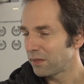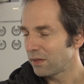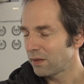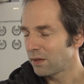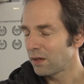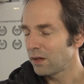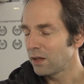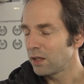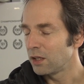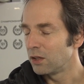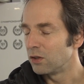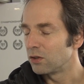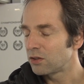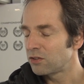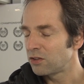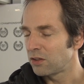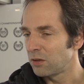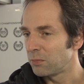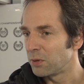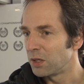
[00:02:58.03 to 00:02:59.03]
It looks
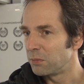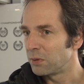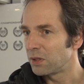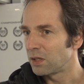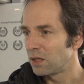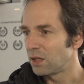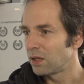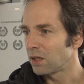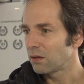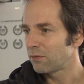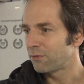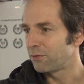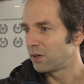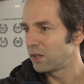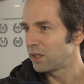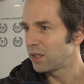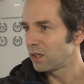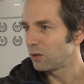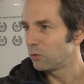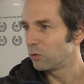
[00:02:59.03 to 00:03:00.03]
at the moment like
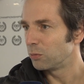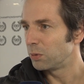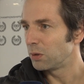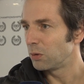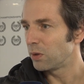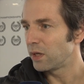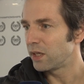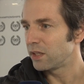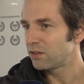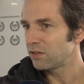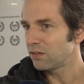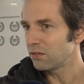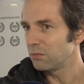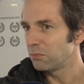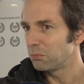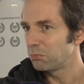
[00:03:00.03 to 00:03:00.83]
Friday will be wet